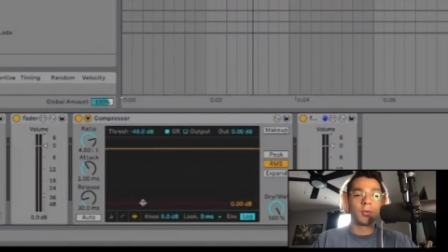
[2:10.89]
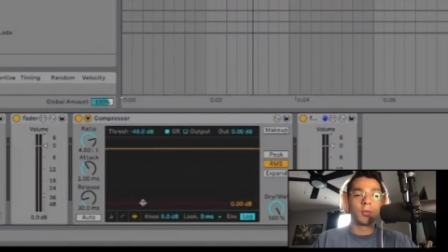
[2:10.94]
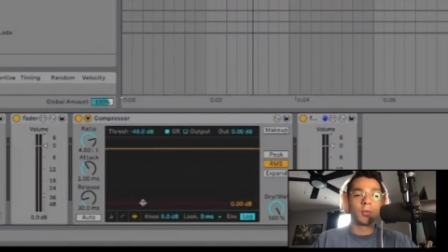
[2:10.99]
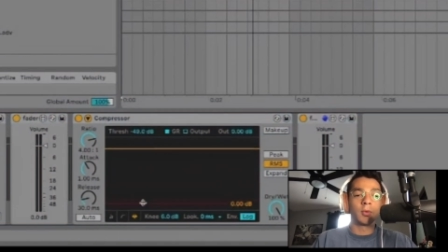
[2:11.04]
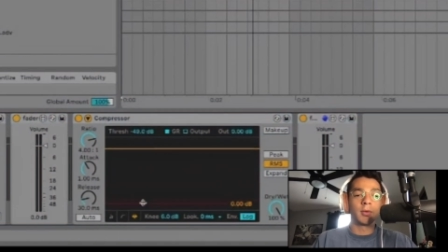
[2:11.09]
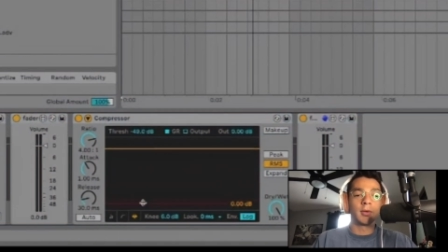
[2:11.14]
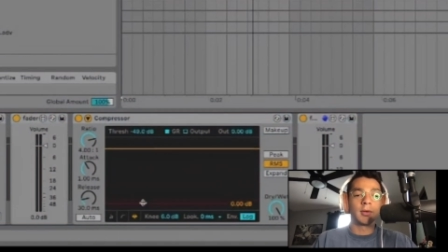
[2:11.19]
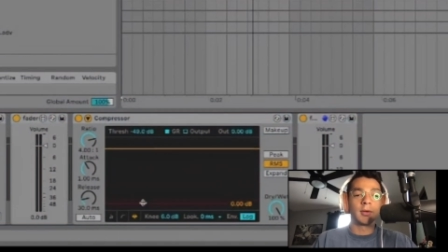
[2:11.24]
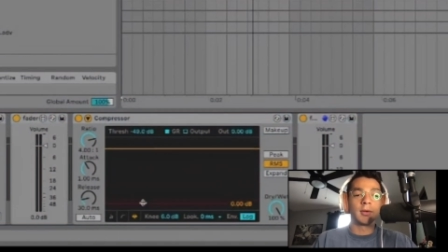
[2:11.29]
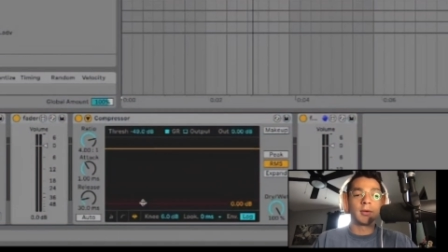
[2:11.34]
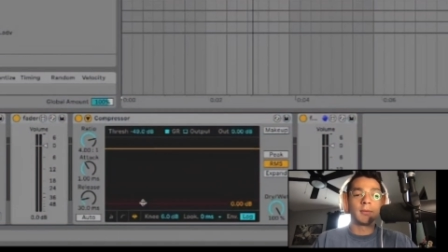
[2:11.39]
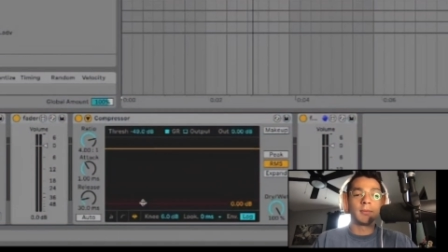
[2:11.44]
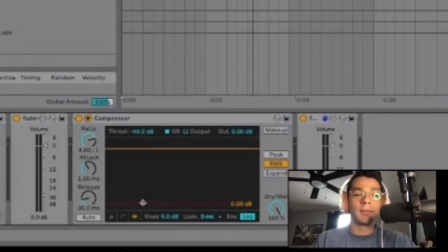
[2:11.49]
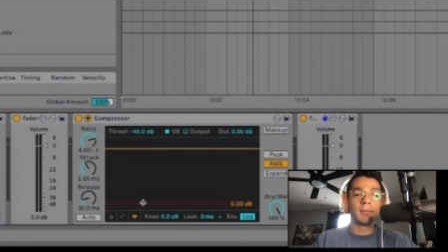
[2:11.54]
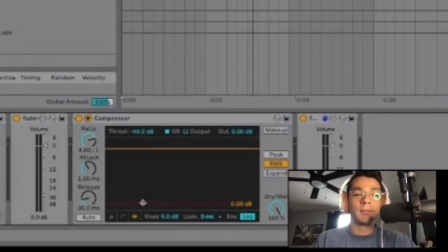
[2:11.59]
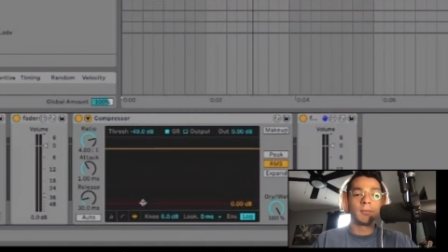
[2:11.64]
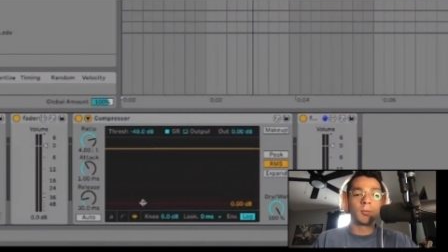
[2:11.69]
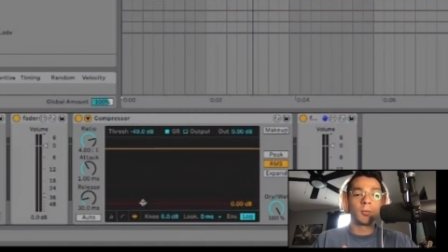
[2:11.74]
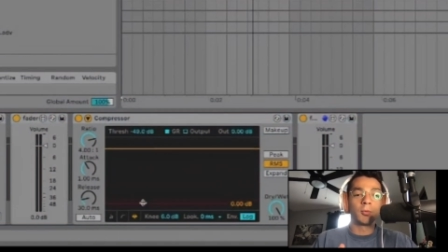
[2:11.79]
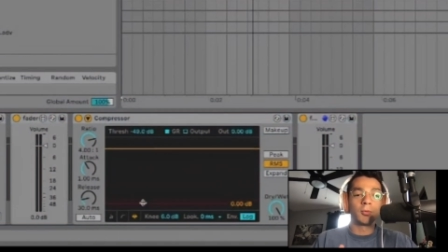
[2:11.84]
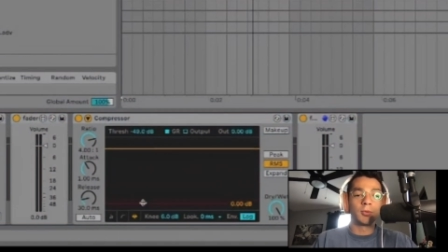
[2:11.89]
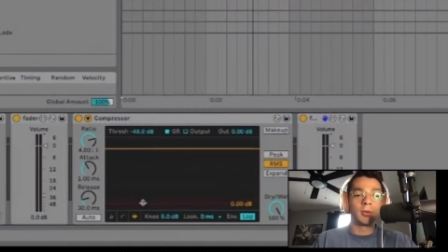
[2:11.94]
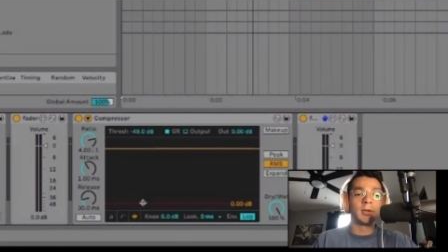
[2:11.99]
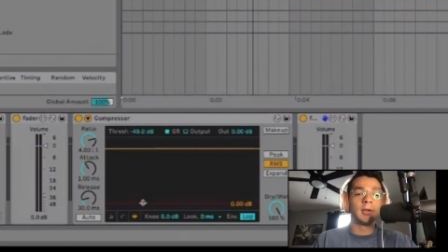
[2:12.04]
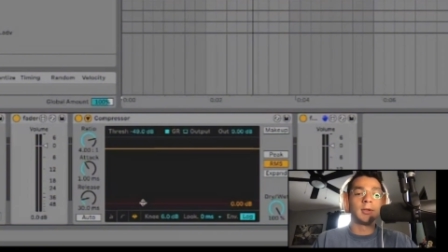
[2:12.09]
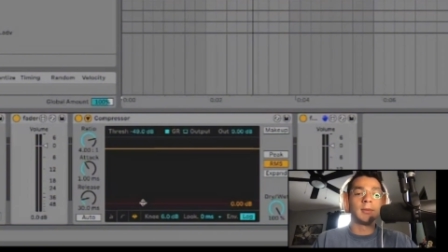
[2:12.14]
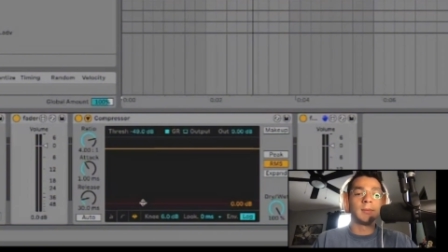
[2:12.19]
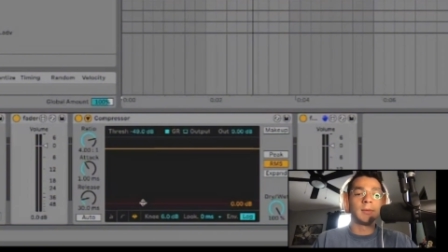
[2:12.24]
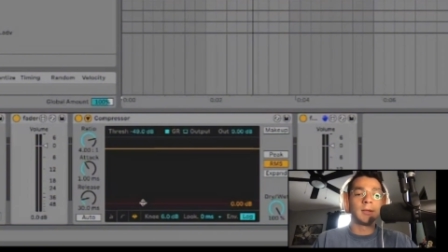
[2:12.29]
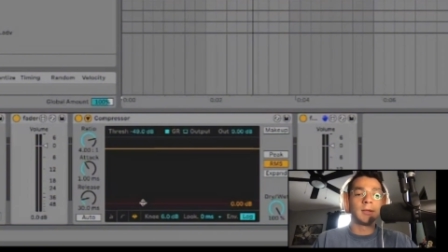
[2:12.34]
we're going to
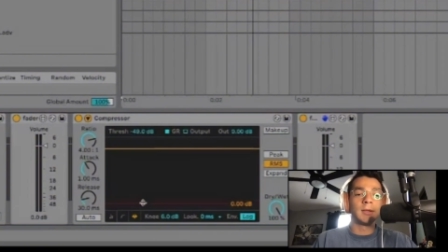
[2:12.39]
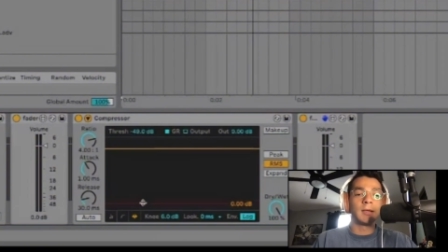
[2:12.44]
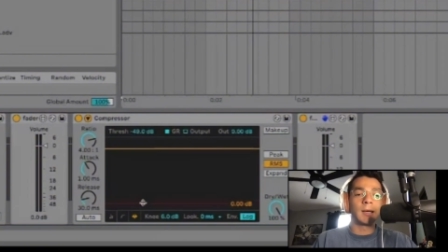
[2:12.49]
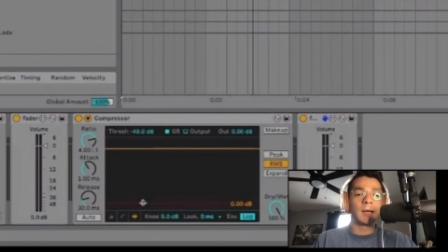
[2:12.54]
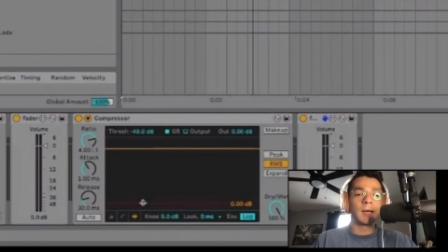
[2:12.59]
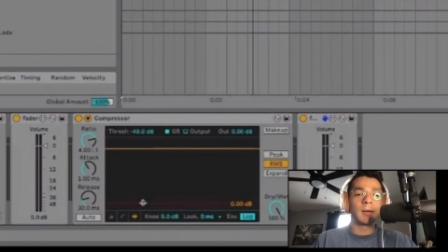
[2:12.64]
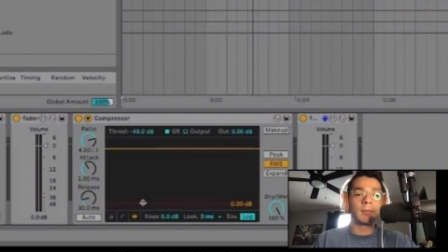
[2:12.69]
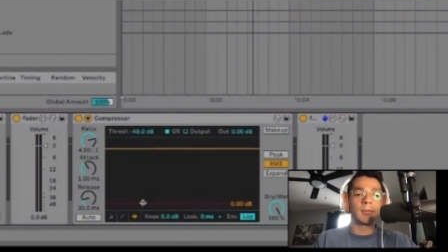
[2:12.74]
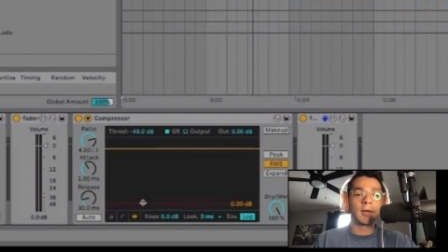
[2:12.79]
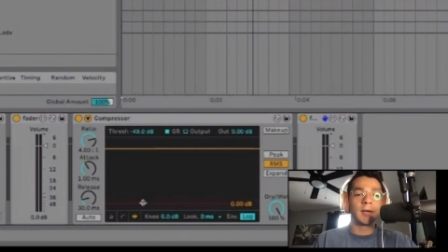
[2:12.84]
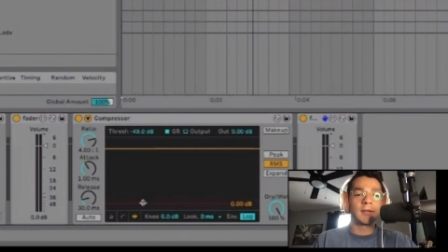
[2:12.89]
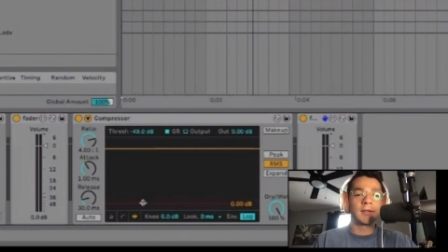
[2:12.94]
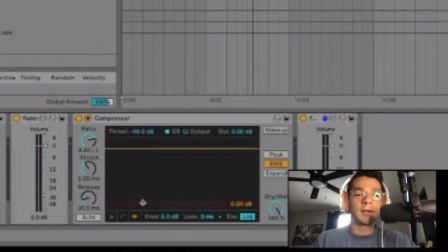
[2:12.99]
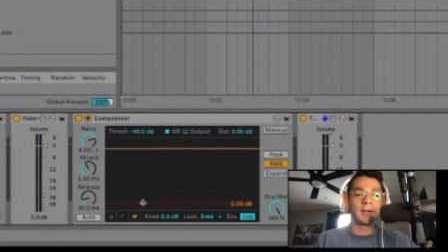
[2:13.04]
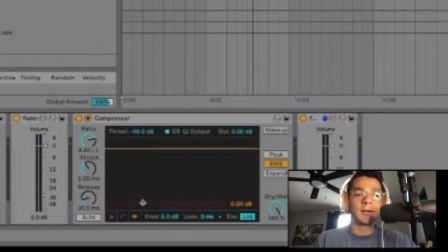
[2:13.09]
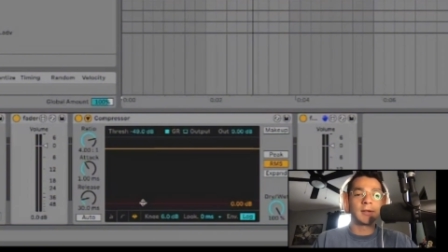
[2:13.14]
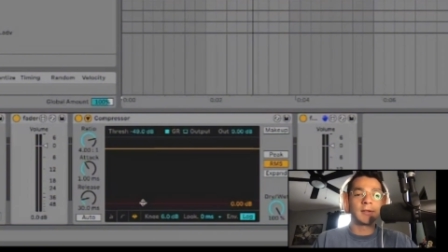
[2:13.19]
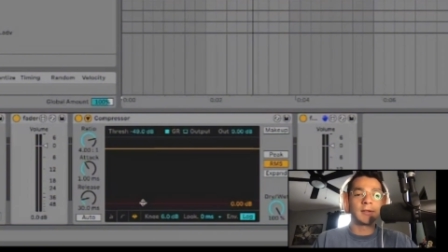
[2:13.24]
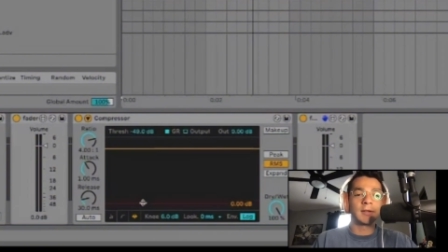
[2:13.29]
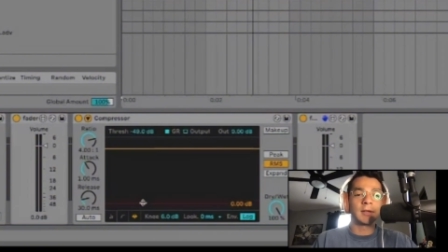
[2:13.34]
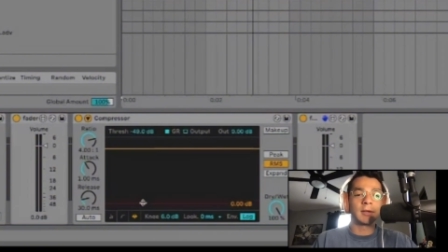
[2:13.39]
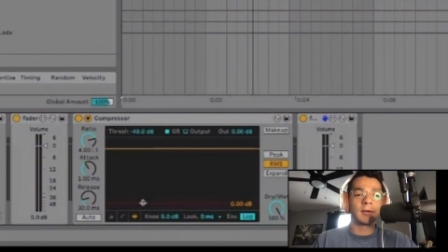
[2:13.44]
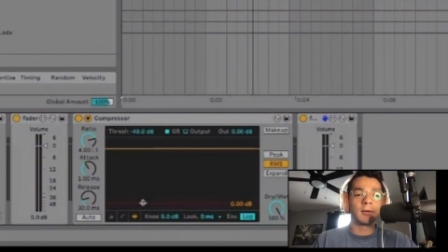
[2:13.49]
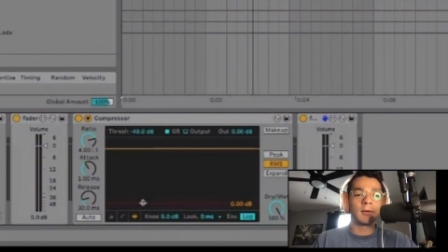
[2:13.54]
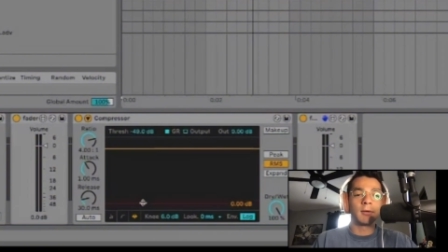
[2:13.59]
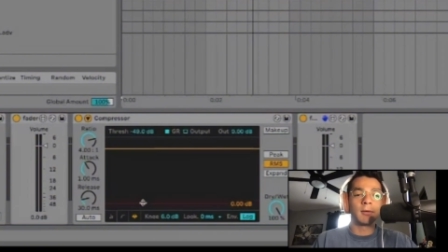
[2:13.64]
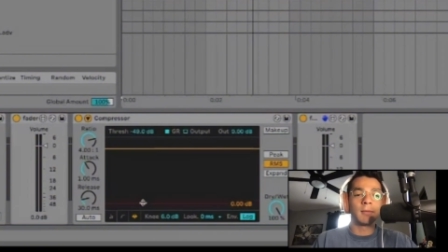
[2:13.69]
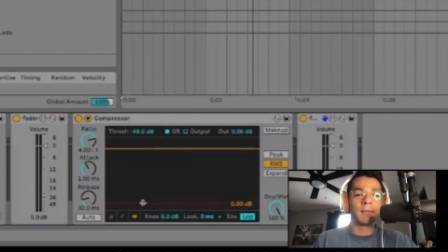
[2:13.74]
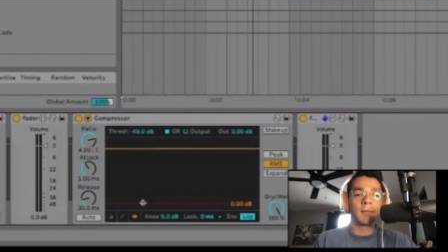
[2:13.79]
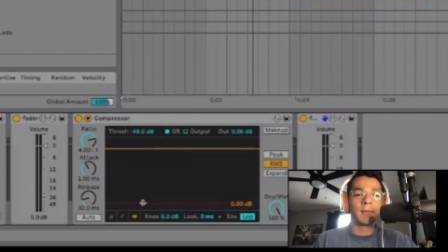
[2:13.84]
really be compressing the
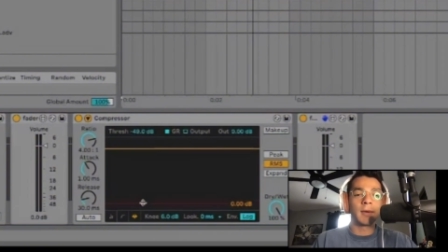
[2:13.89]
signal,